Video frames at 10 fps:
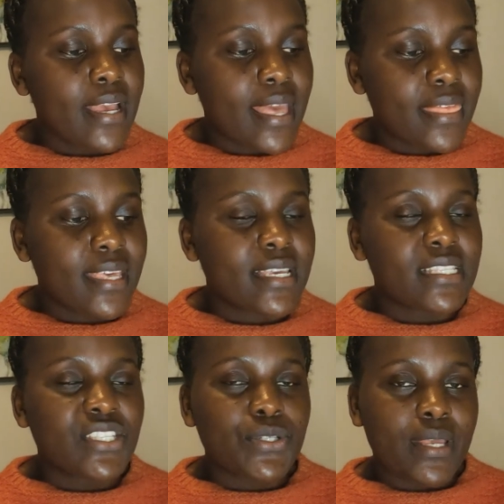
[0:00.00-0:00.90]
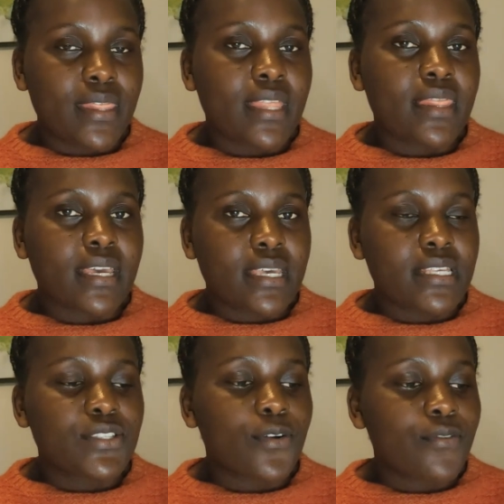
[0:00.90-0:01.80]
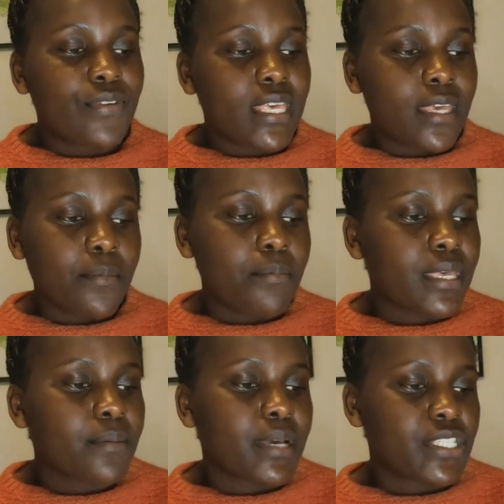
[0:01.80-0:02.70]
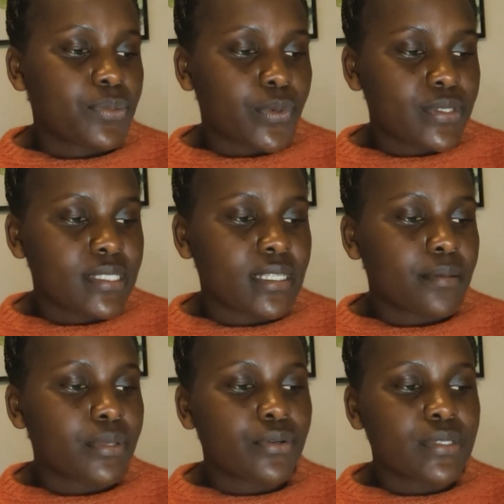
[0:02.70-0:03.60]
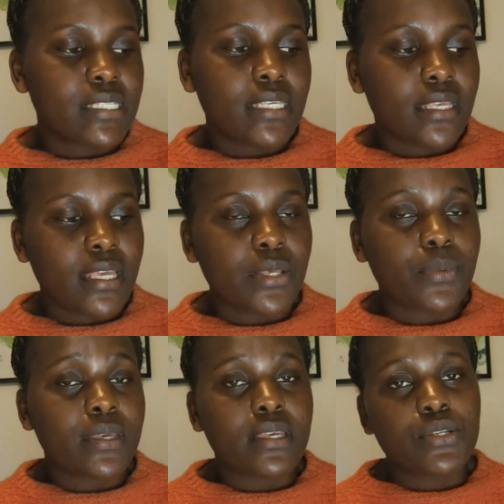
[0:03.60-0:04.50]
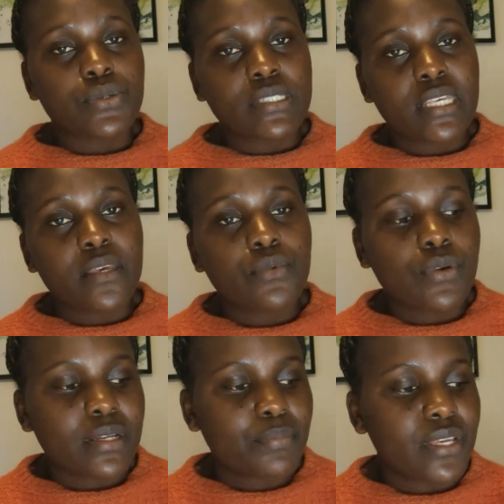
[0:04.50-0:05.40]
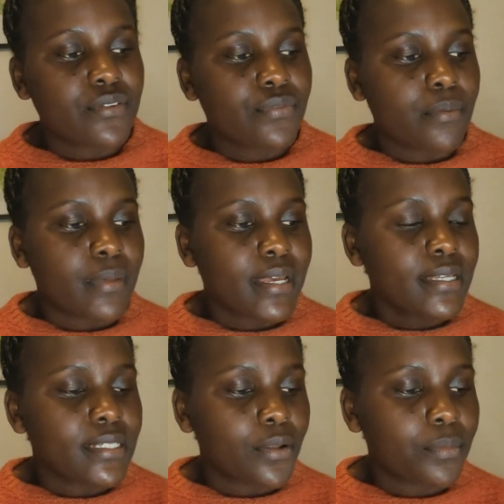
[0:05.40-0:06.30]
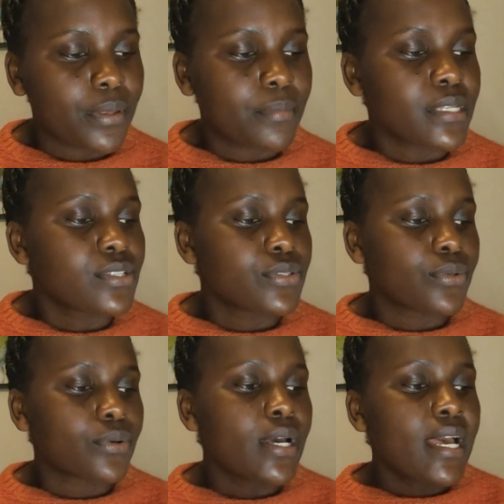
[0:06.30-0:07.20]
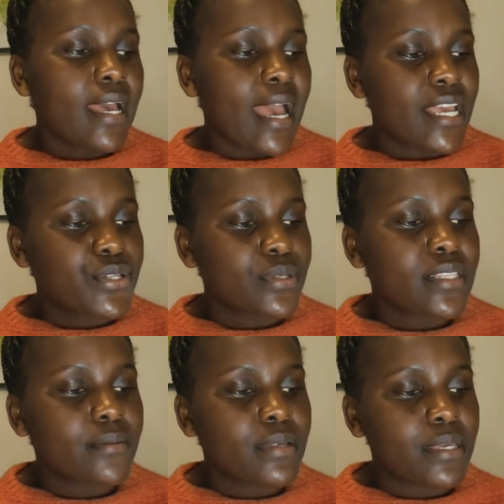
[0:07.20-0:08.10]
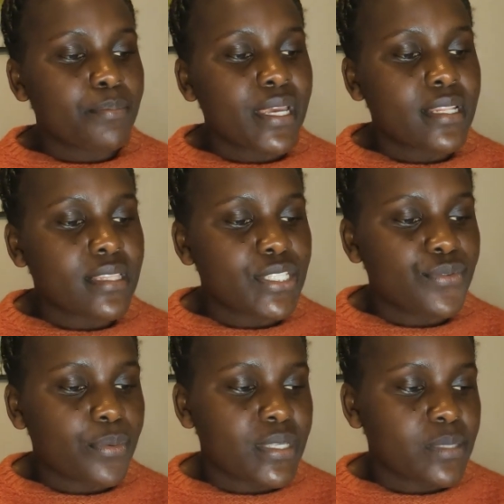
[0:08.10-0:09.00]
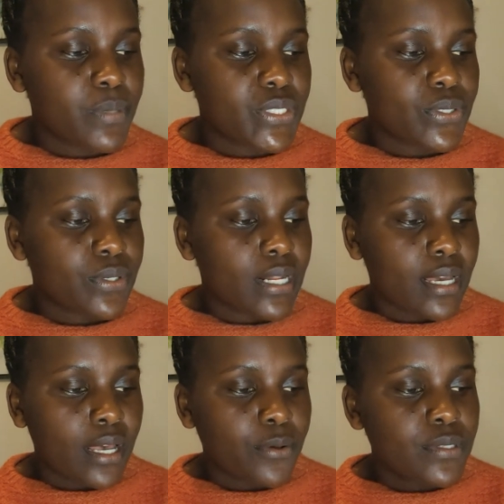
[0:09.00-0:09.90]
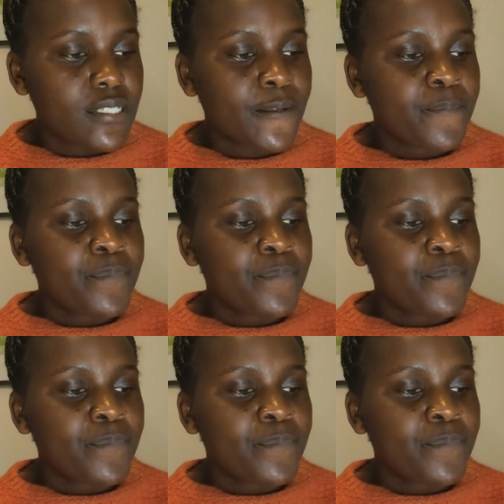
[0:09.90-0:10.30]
I think it strengthened the case of him being my sponsor, because anyway, it was him who had paid for my down payment. So I told them he paid this from his personal account.